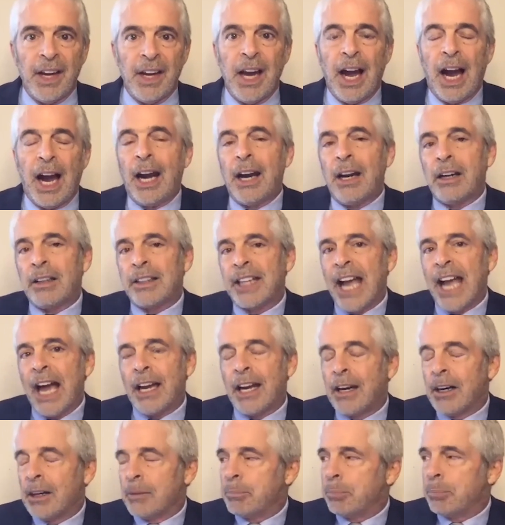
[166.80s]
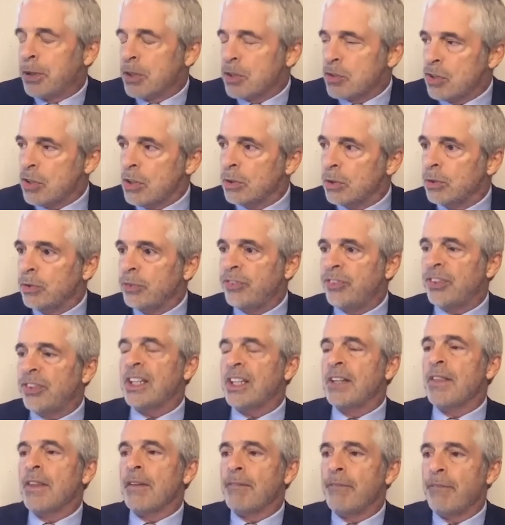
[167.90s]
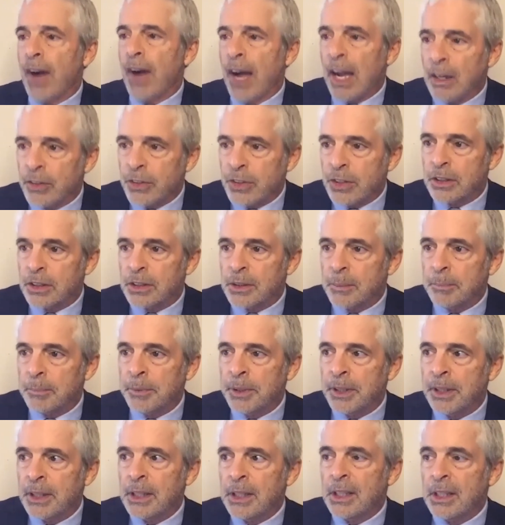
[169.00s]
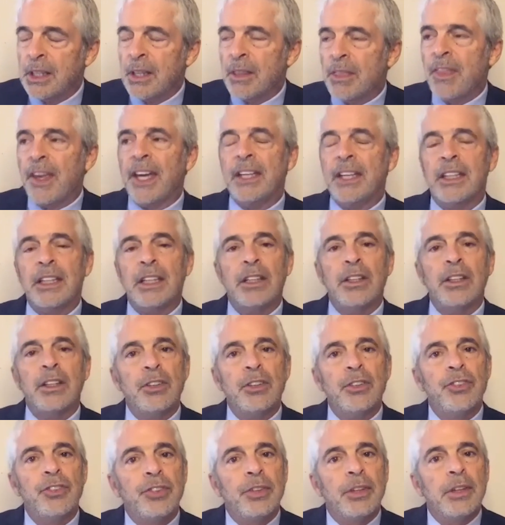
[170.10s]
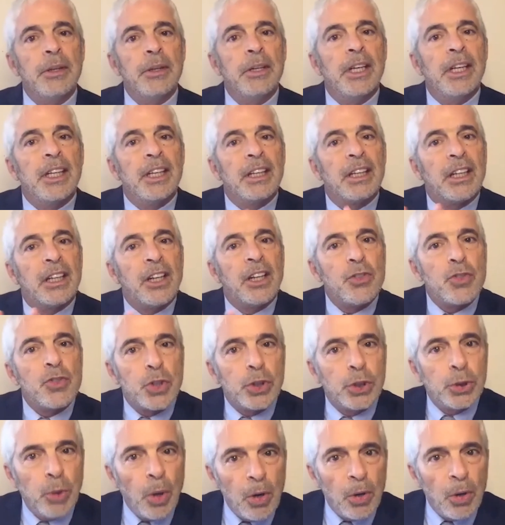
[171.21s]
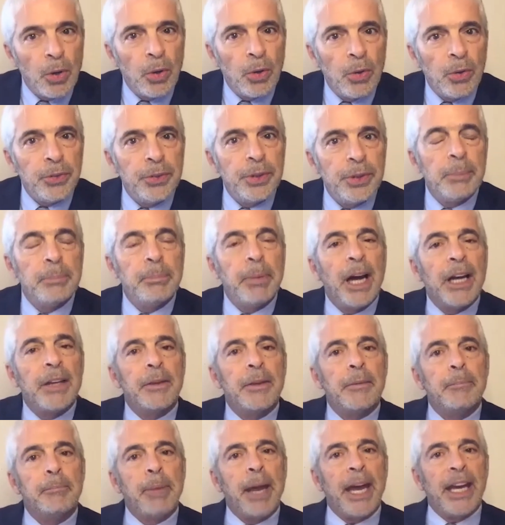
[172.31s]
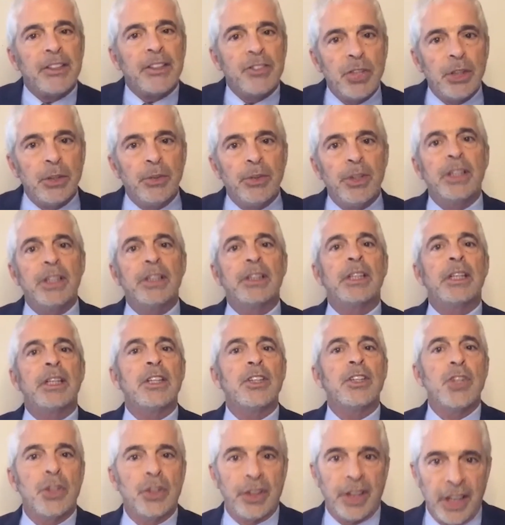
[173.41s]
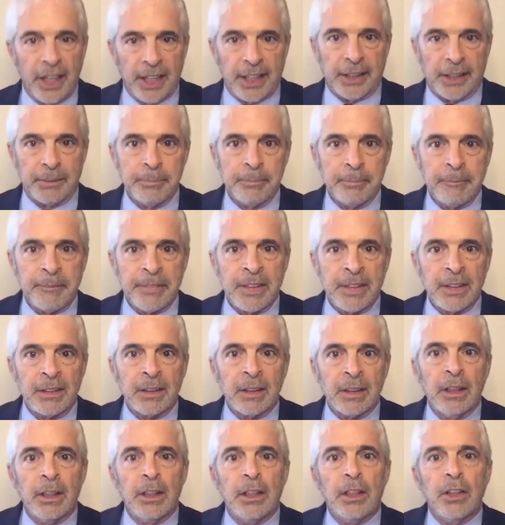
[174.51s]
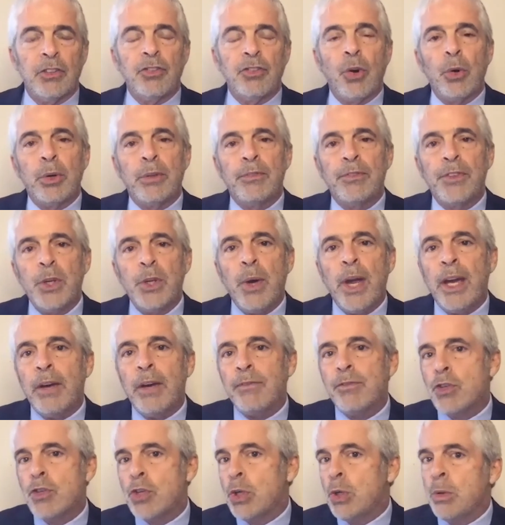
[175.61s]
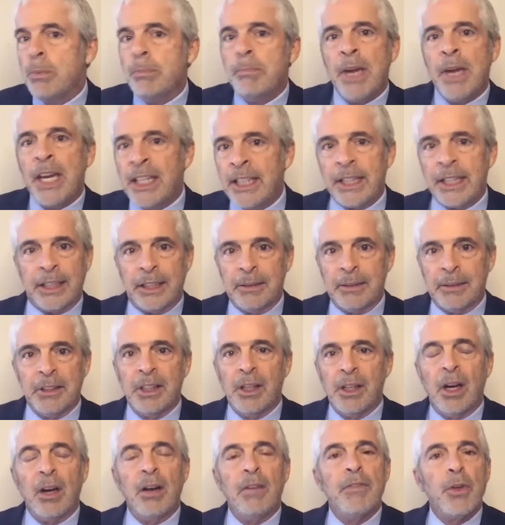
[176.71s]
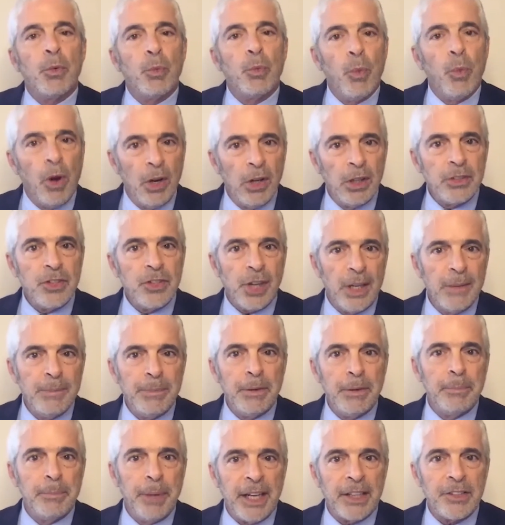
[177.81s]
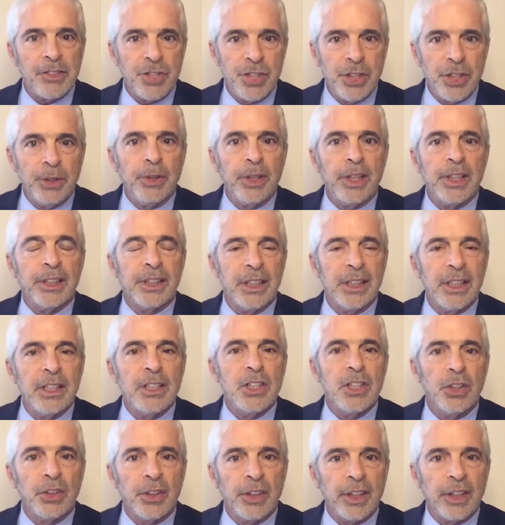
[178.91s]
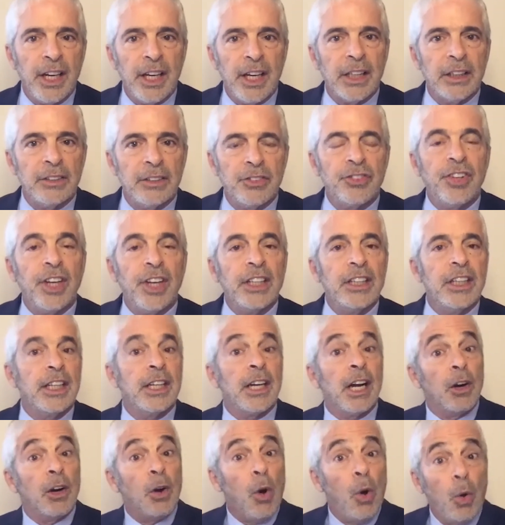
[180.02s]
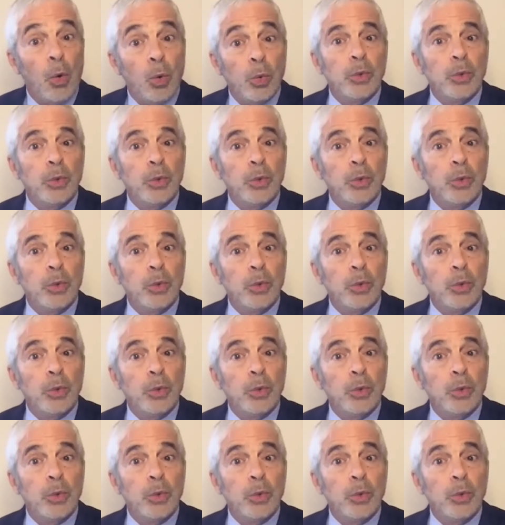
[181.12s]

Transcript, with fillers: are, are produced in the volume that is controlled by the bacteria in your gut. So if you have too many of the wrong type of bacteria in your gut, sending a whole